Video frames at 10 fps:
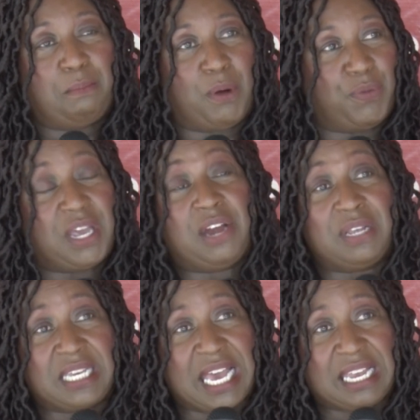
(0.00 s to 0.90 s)
Both here
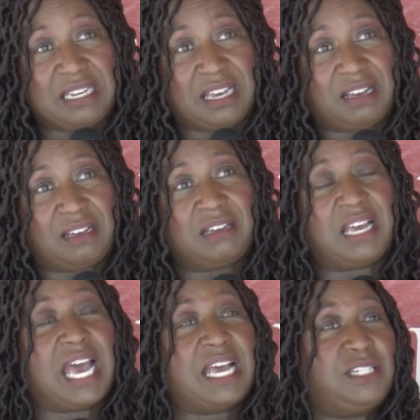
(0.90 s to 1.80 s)
in Kenya
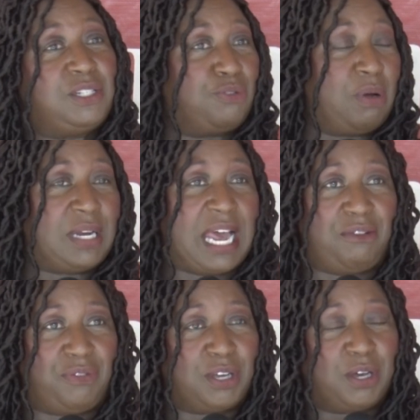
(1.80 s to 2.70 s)
and throughout
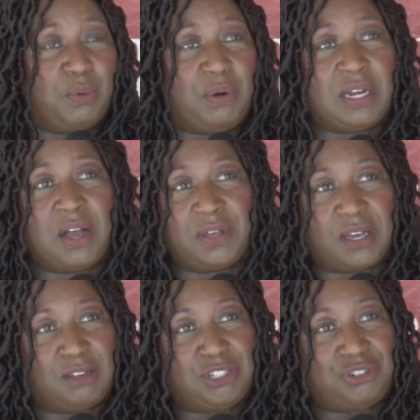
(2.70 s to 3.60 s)
Africa, we're in other
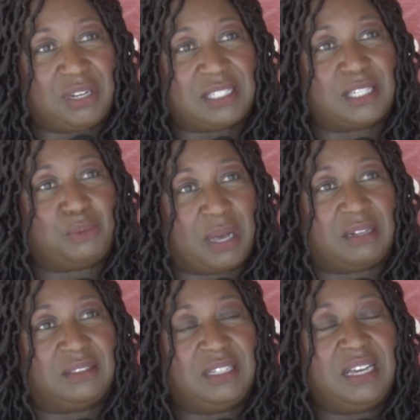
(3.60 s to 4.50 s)
countries as
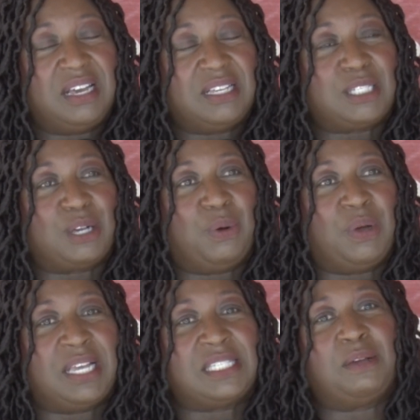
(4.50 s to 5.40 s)
well. So
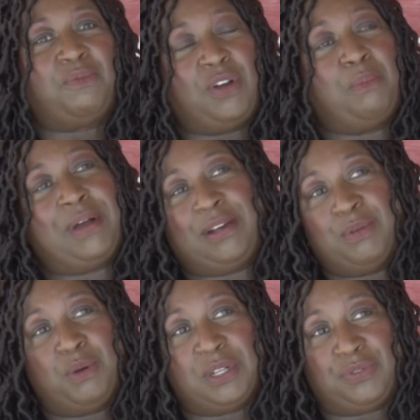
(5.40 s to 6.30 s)
it's a very proud
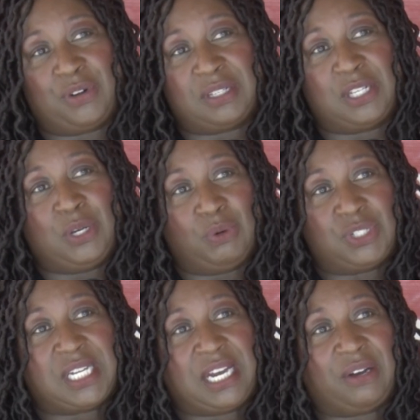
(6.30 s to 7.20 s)
moment for us to
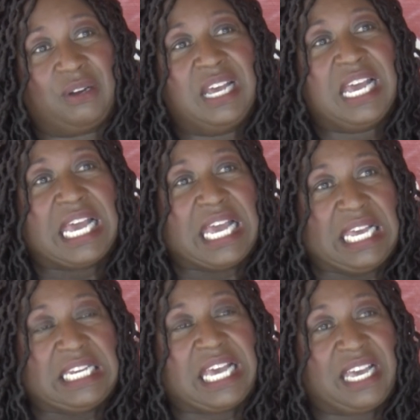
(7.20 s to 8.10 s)
launch here
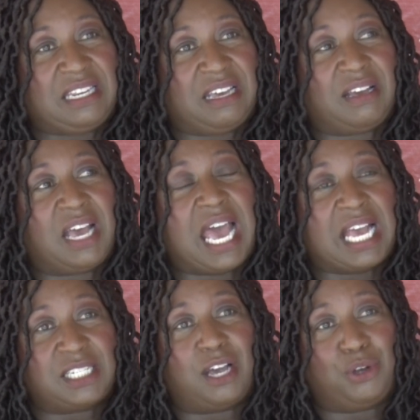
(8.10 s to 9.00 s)
in Kenya
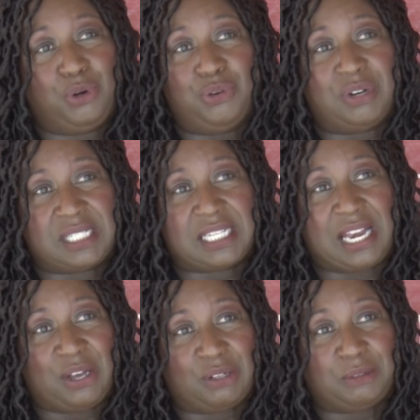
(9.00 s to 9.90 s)
at Akura
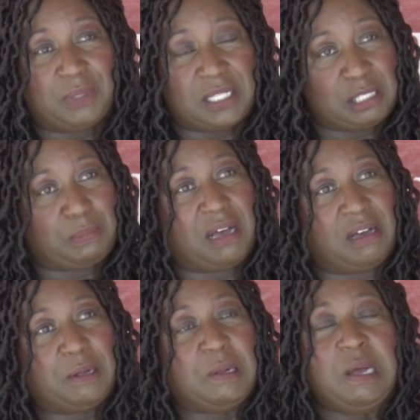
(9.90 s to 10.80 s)
Salon and
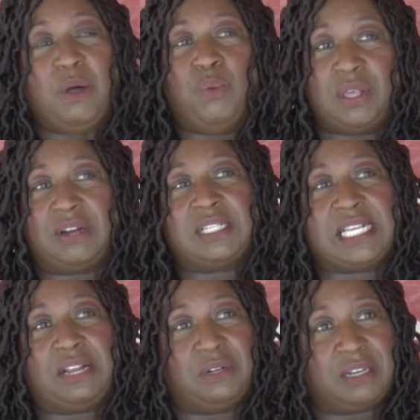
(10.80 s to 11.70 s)
Spa with our
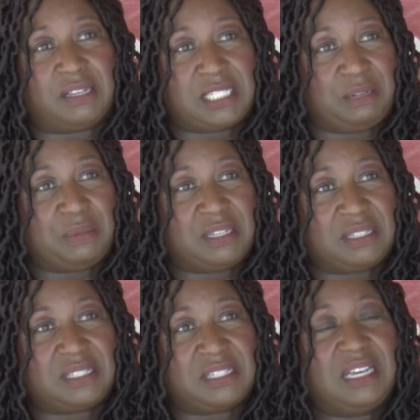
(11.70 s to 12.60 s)
salon
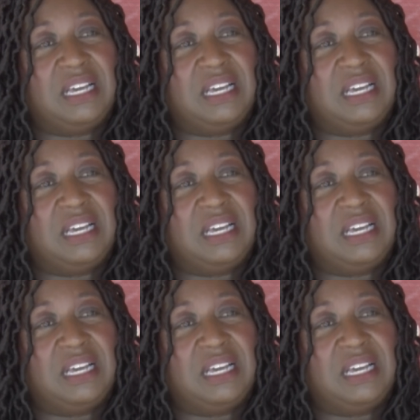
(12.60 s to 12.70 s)
customers.